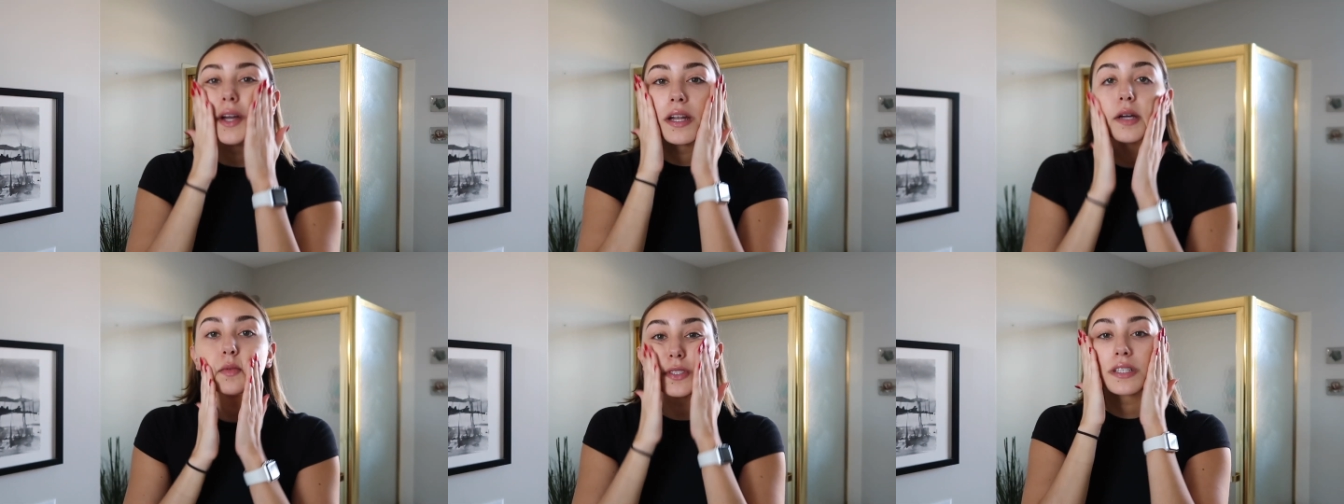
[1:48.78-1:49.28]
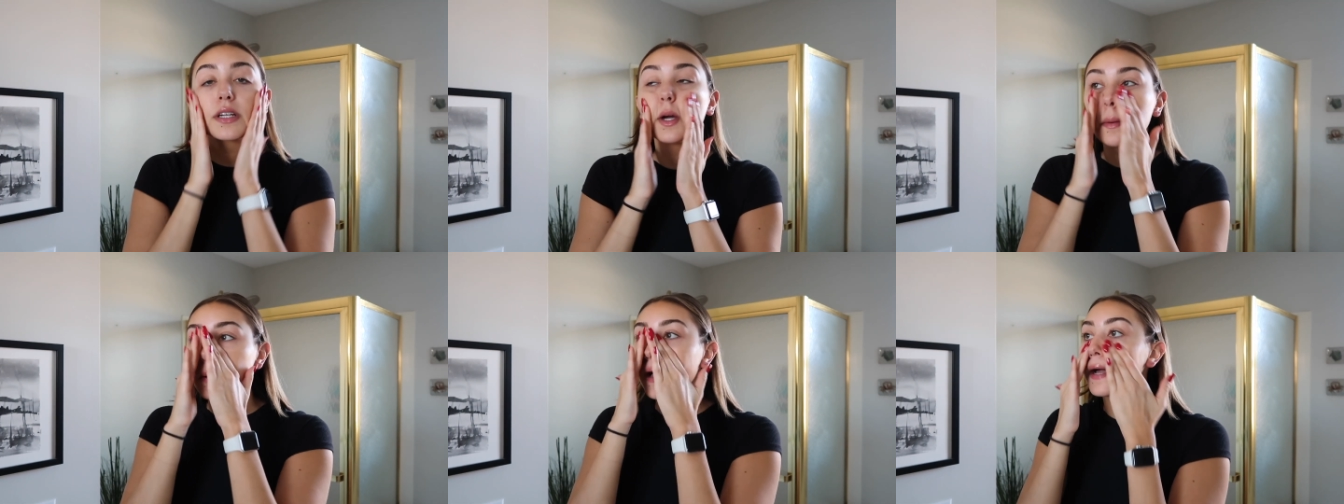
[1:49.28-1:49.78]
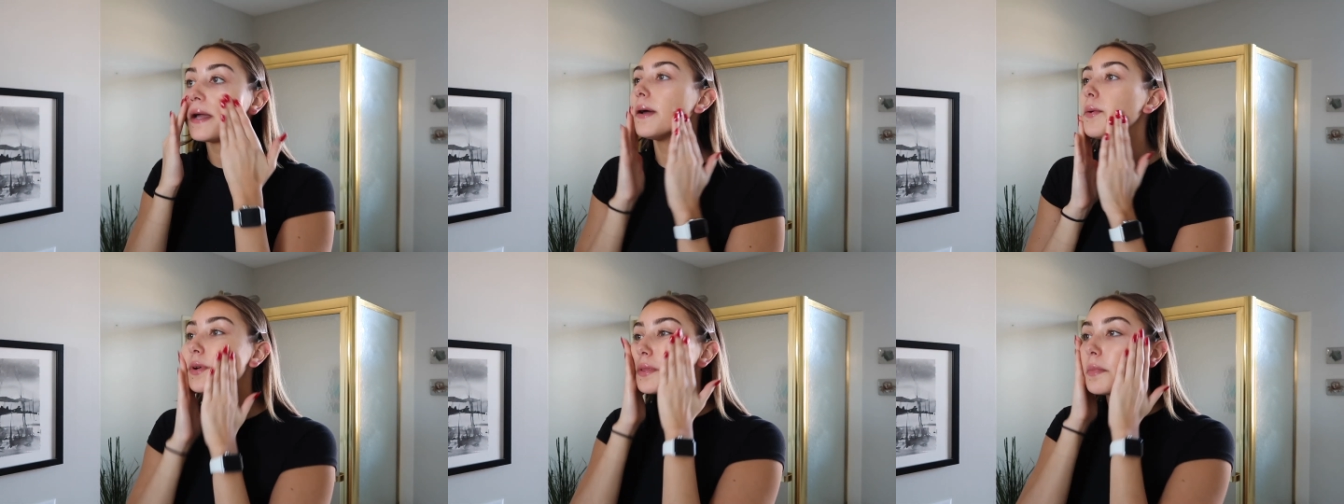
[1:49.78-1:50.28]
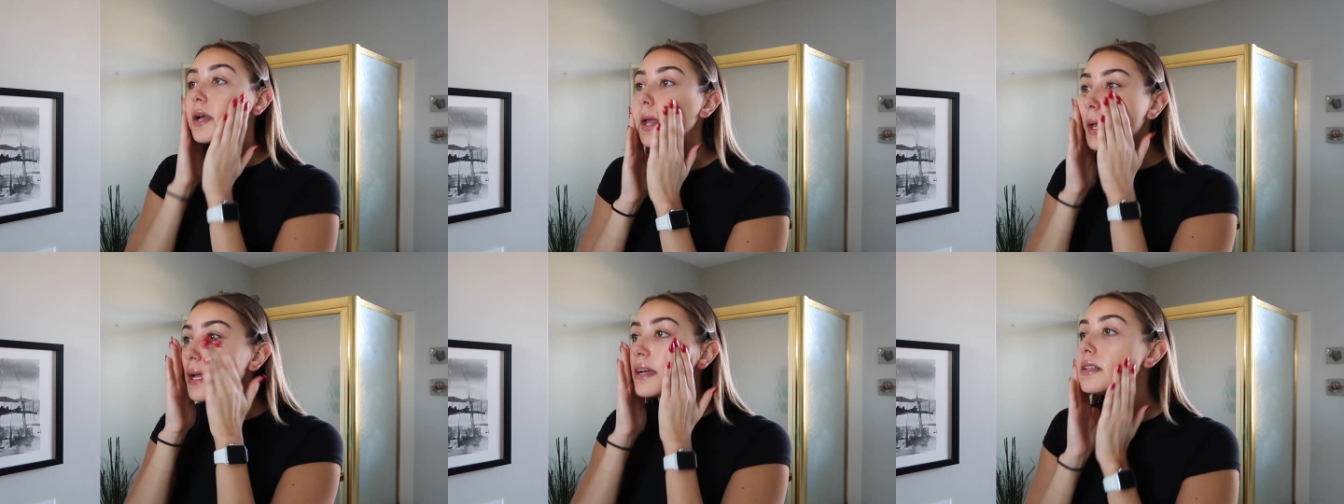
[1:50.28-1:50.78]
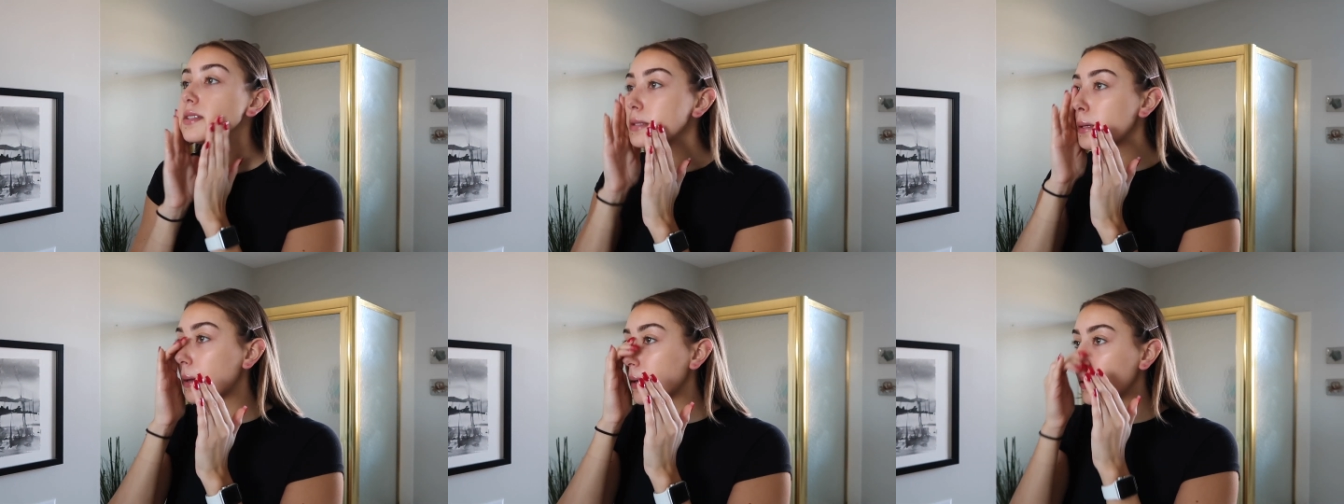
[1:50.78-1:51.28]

And I'm just gonna apply it with my hands.